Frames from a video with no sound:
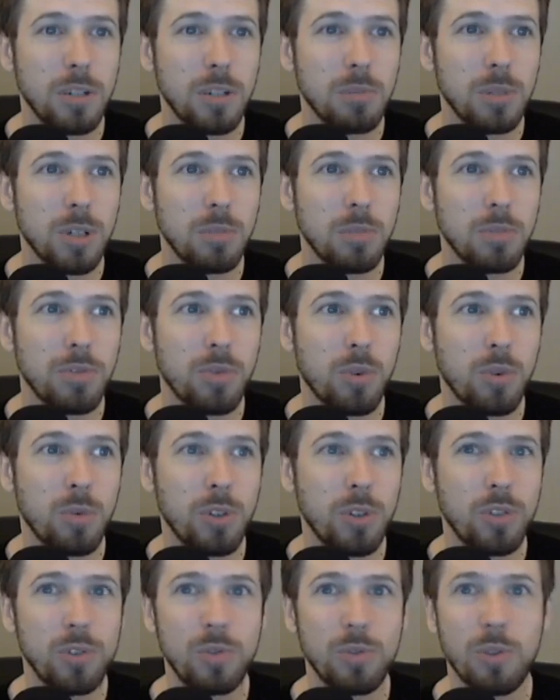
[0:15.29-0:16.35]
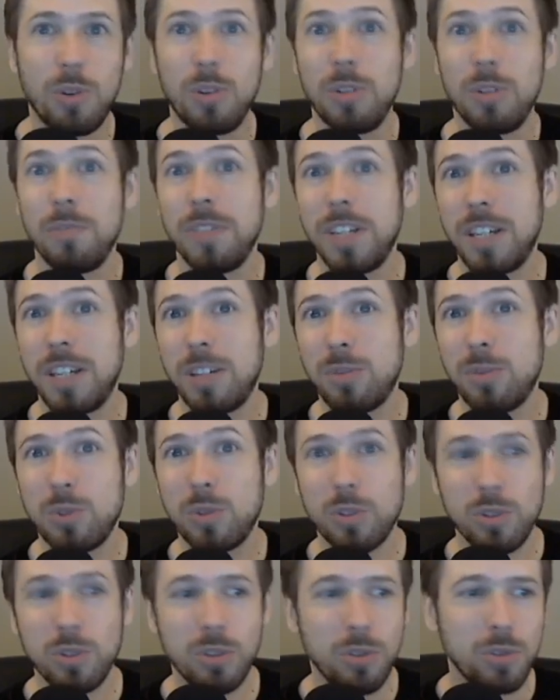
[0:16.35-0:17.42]
But before we do all of that,
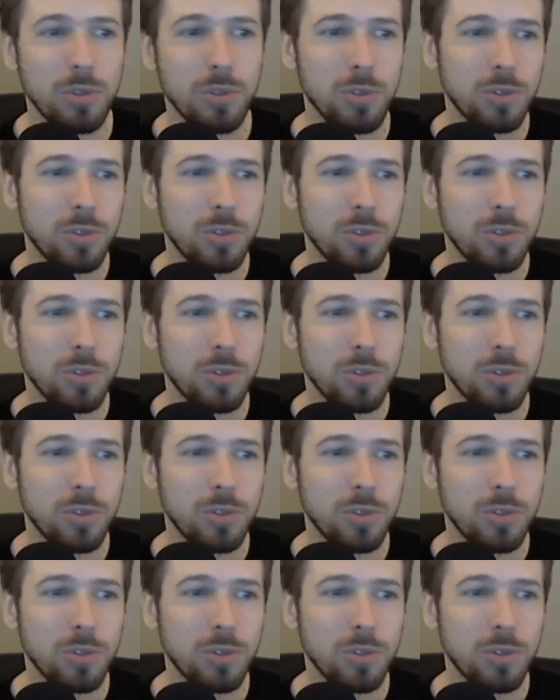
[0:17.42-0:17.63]
we're going to go to the